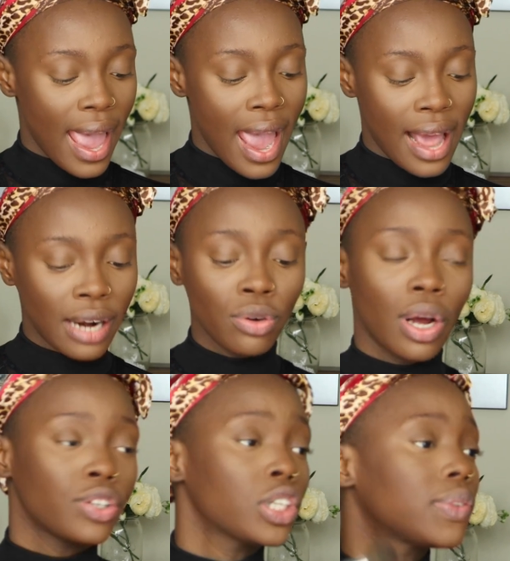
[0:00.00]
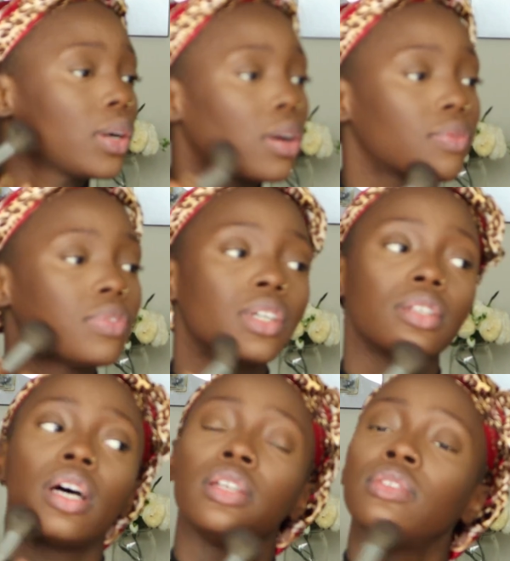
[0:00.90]
And I don't know, I just felt
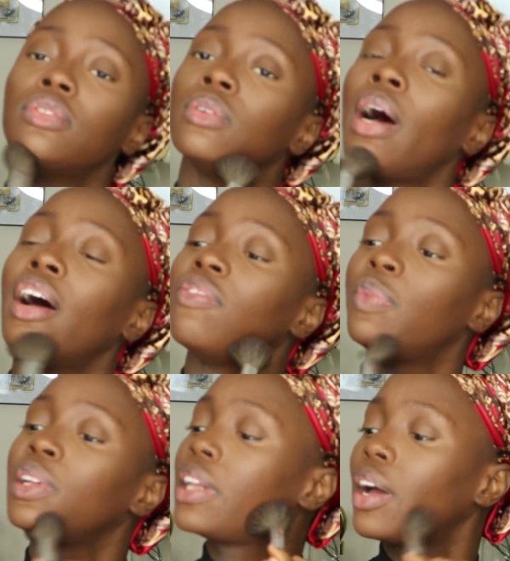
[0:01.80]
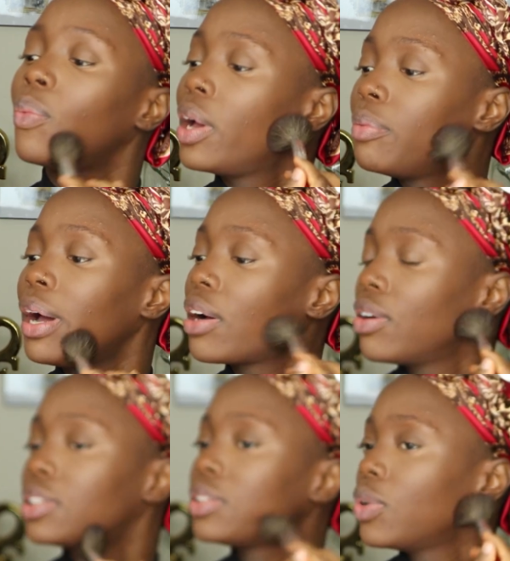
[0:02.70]
confident that, you know, I've been there when my
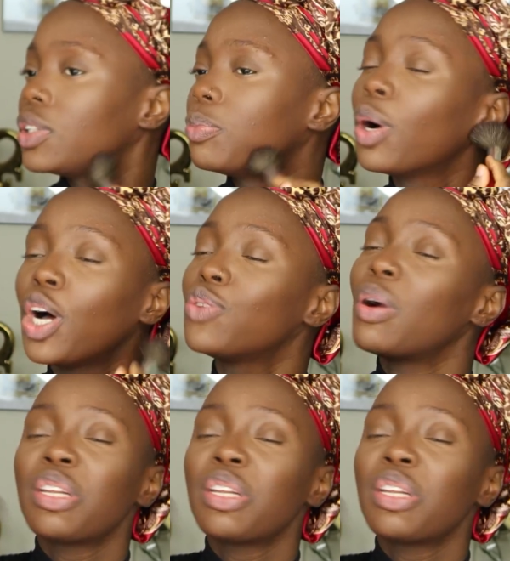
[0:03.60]
cousin was born,